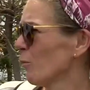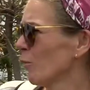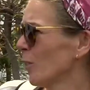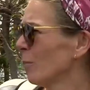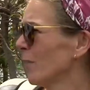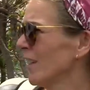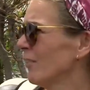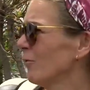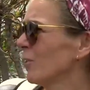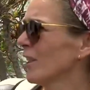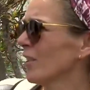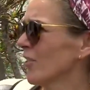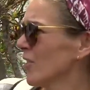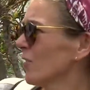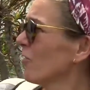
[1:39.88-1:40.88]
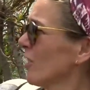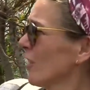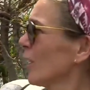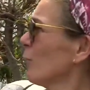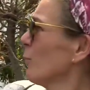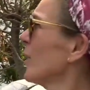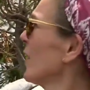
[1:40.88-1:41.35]
horrible. I mean, we're still
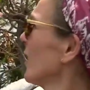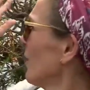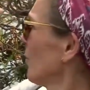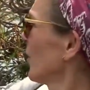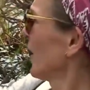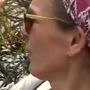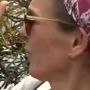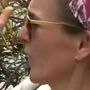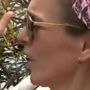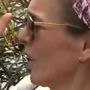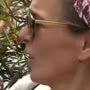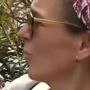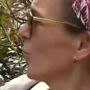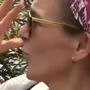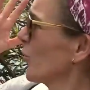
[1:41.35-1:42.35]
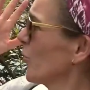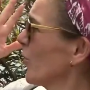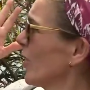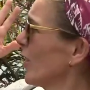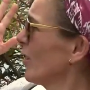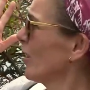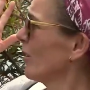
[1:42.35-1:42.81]
lucky we, we have the house,
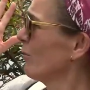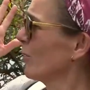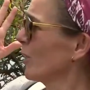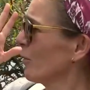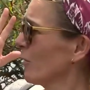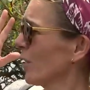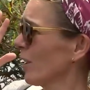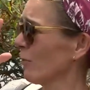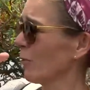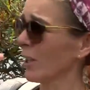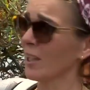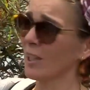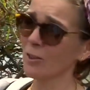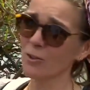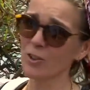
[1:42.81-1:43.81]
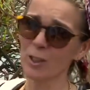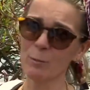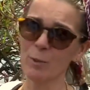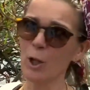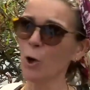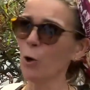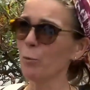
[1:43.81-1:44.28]
uh, we're, we're, we're counting. I
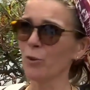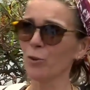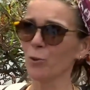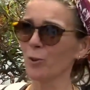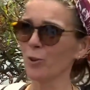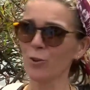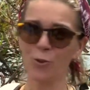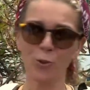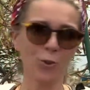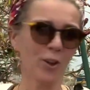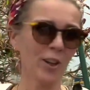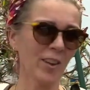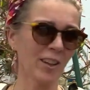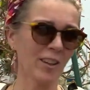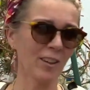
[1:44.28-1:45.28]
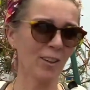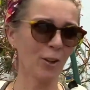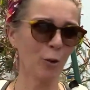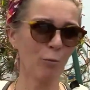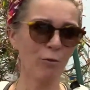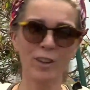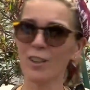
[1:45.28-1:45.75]
mean, hope is always stronger than,
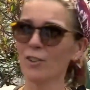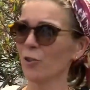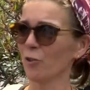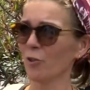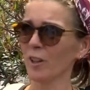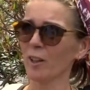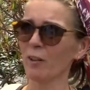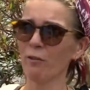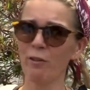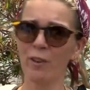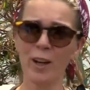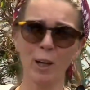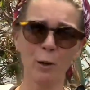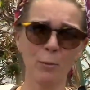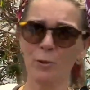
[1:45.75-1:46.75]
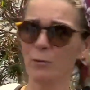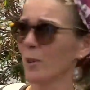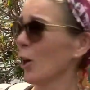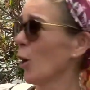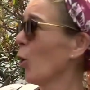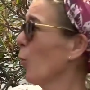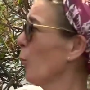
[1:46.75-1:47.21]
hopefully stronger than fear, but
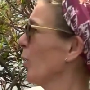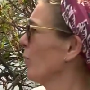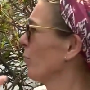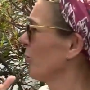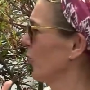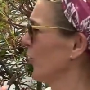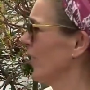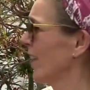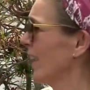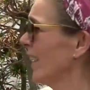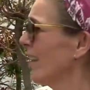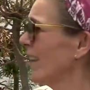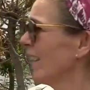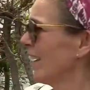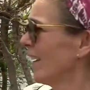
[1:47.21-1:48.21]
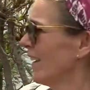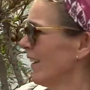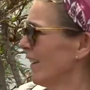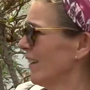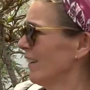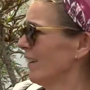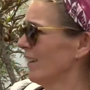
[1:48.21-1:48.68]
we hope it will stay.
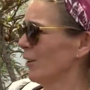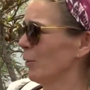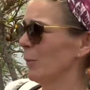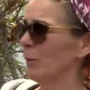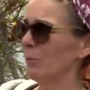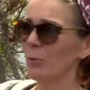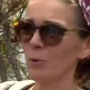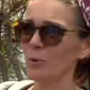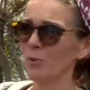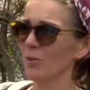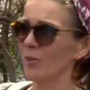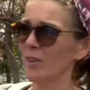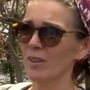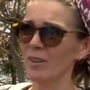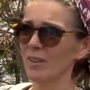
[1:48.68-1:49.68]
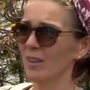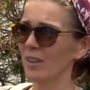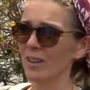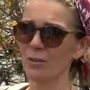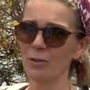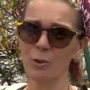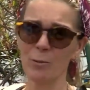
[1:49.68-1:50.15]
Uh, the people,
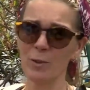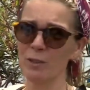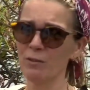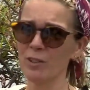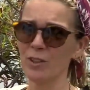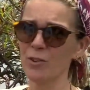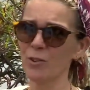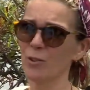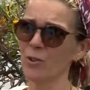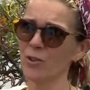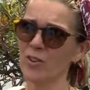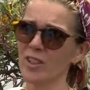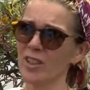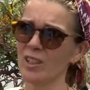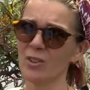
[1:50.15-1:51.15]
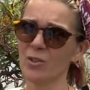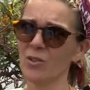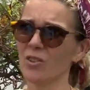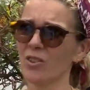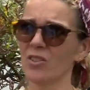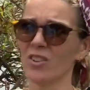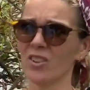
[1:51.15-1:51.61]
I have so many friends who lost their
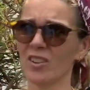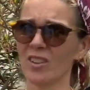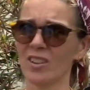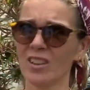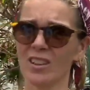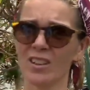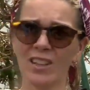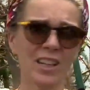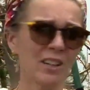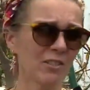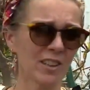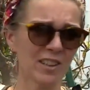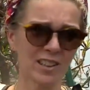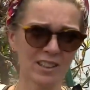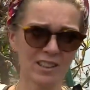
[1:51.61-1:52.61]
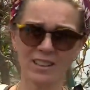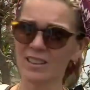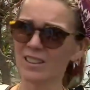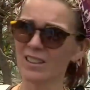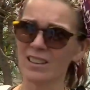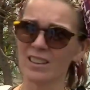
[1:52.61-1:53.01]
houses and, and everything.